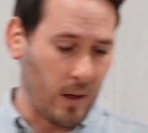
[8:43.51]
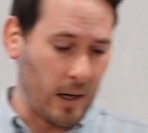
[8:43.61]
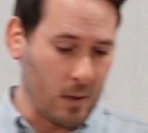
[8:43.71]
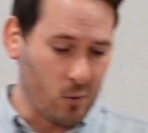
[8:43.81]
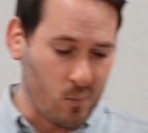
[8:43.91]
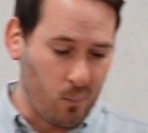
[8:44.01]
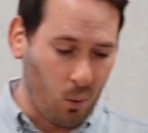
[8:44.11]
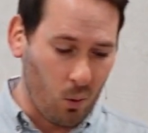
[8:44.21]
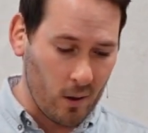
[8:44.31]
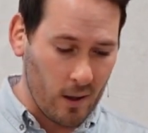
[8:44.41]
he was
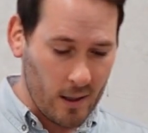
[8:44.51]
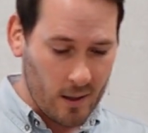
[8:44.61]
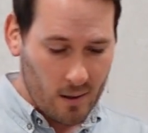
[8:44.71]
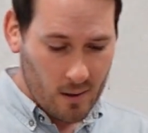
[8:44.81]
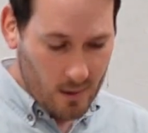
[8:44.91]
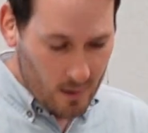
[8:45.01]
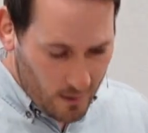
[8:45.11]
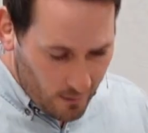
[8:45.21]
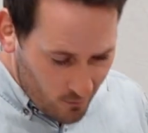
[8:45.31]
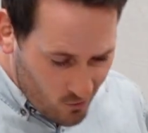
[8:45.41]
born
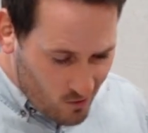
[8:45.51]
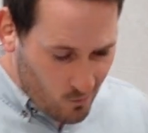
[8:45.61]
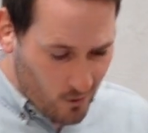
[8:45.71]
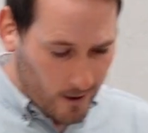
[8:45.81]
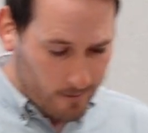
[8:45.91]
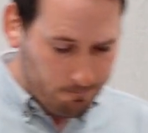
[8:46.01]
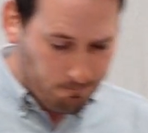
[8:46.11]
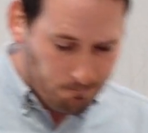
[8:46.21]
in Smyrna.